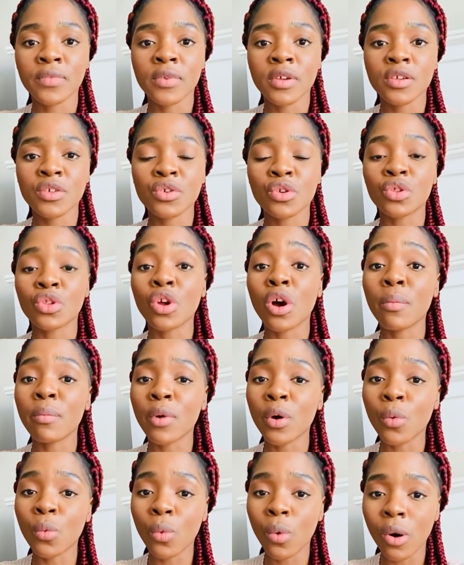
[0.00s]
So, number
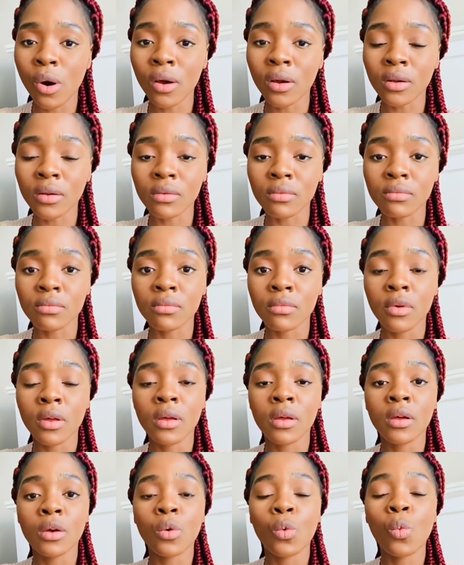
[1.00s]
one,
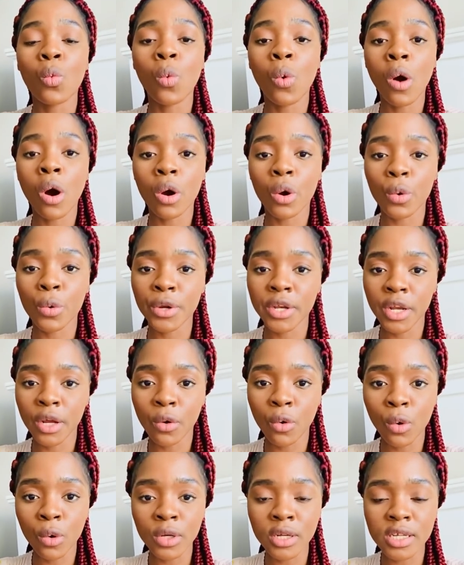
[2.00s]
walk with the
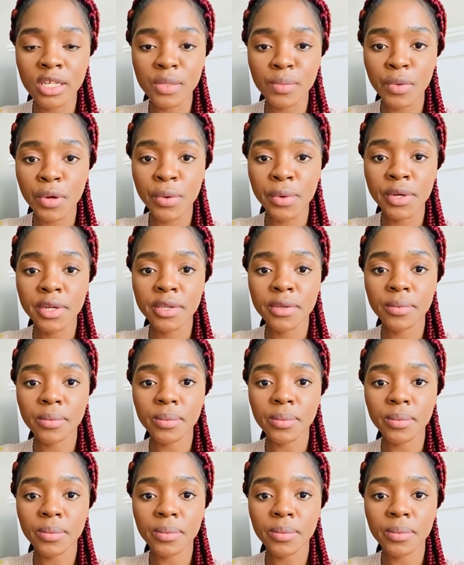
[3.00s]
Holy Spirit.